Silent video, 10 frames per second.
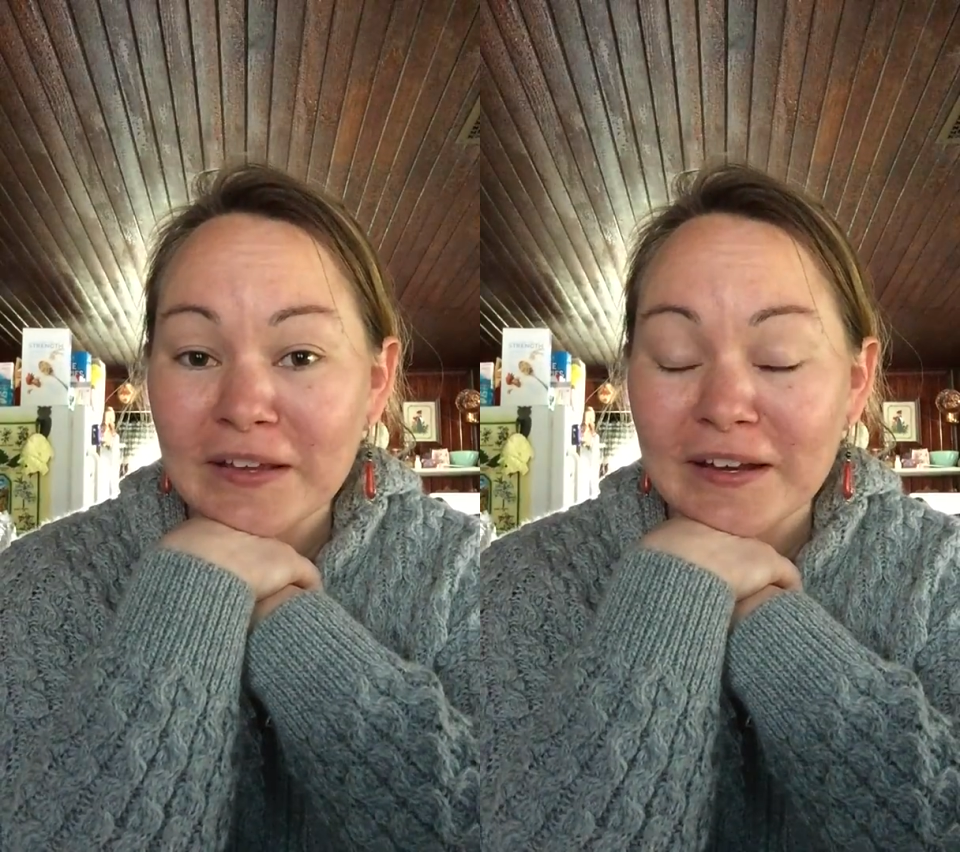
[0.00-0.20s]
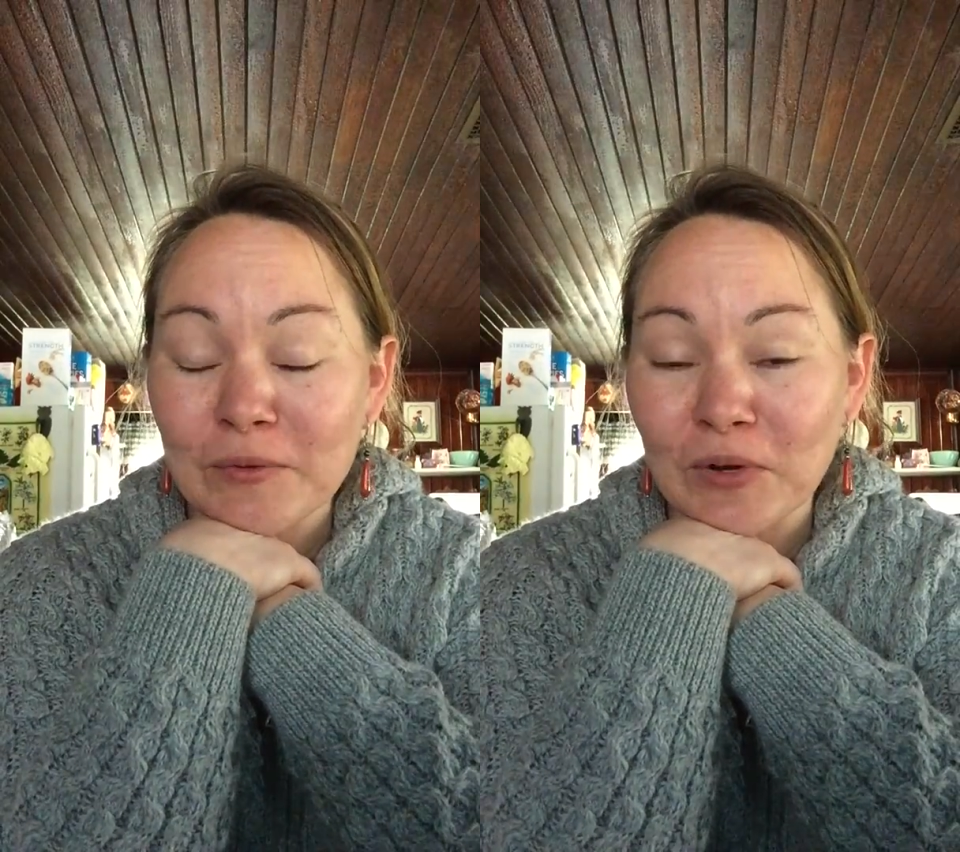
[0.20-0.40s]

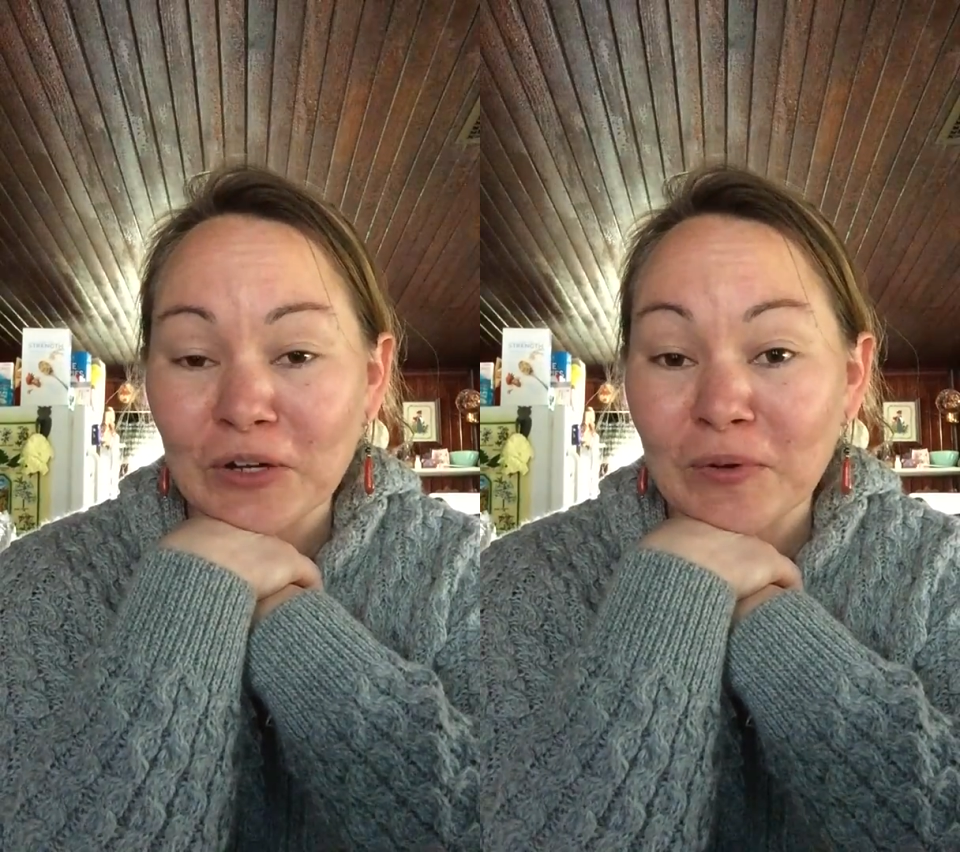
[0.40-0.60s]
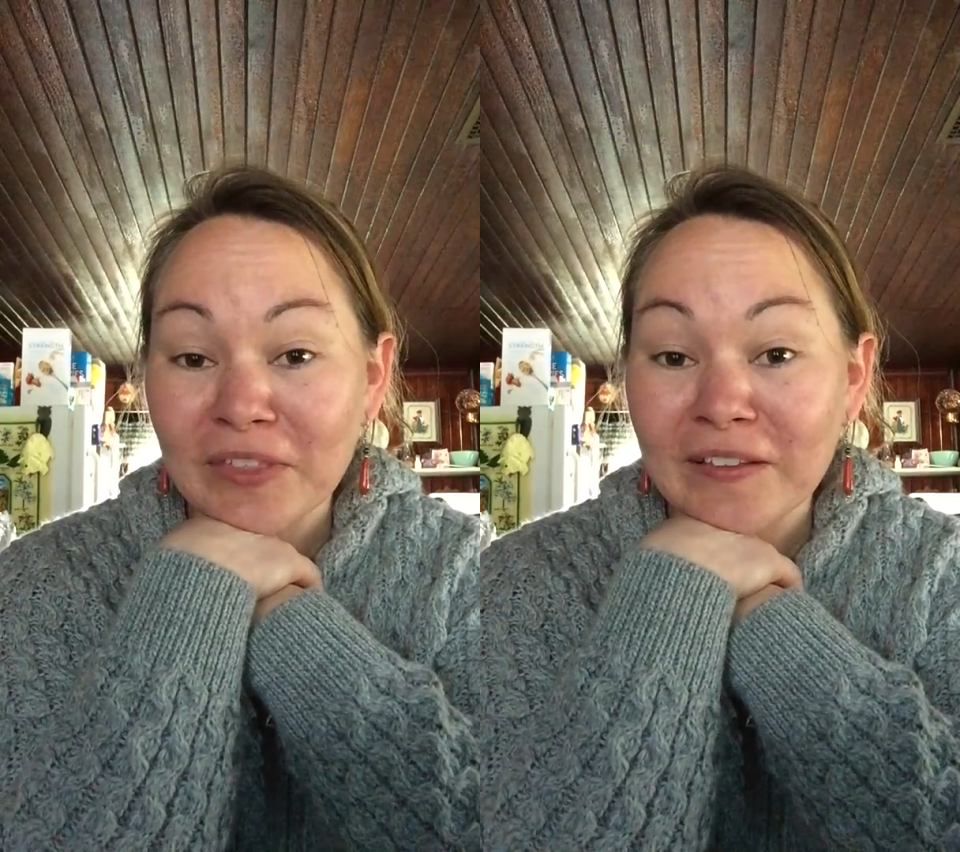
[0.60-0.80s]
and I
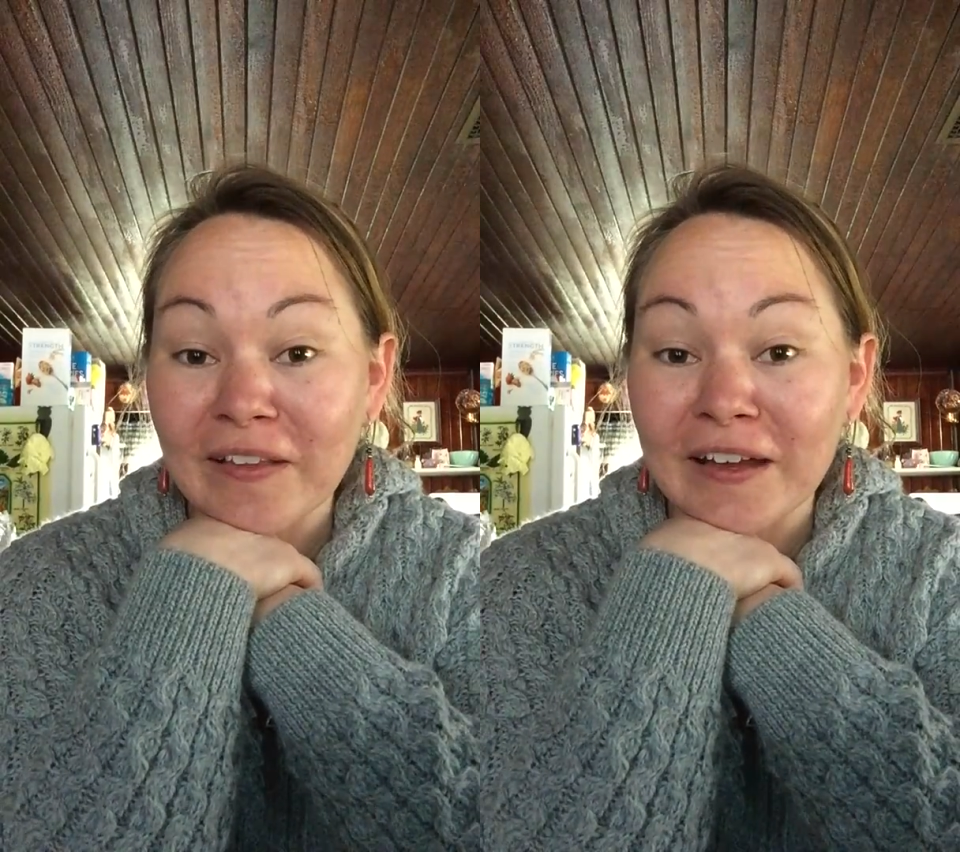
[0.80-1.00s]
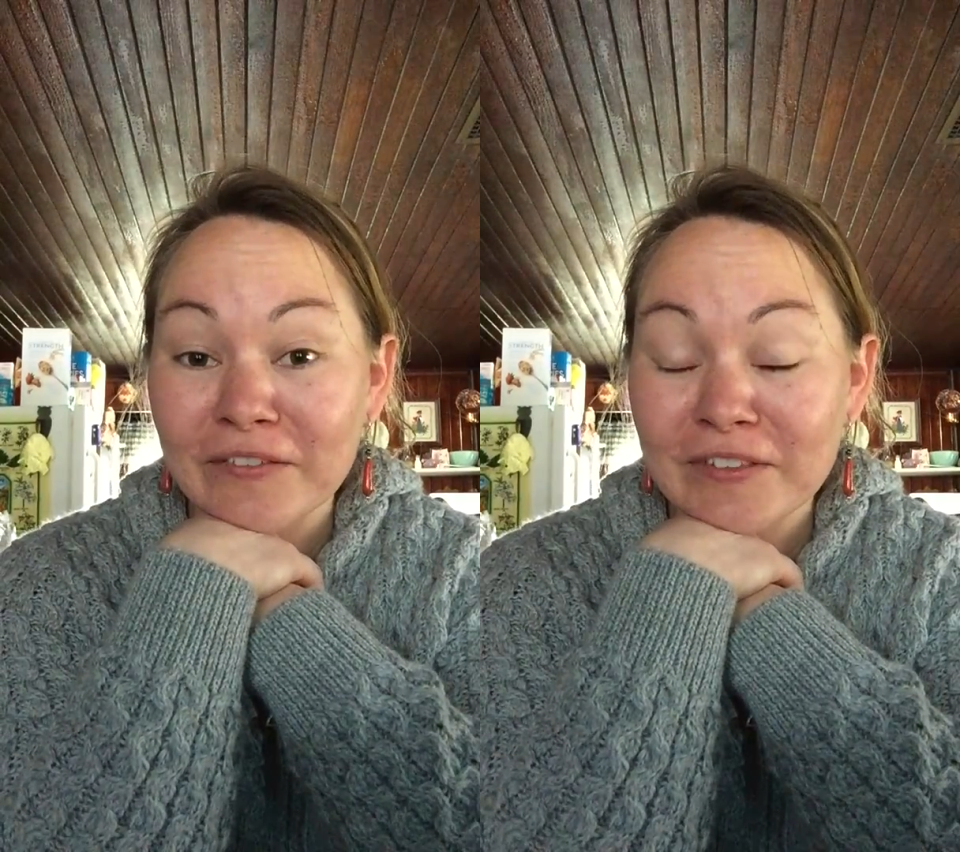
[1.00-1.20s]
work with a
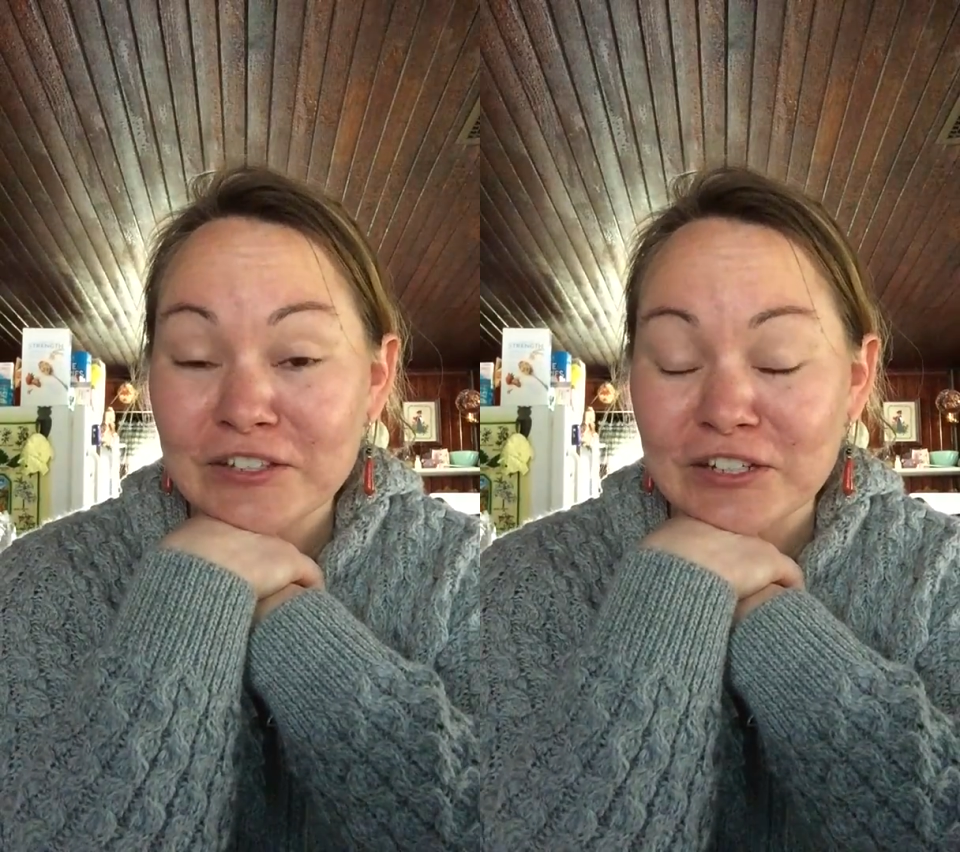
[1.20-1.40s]
lot of the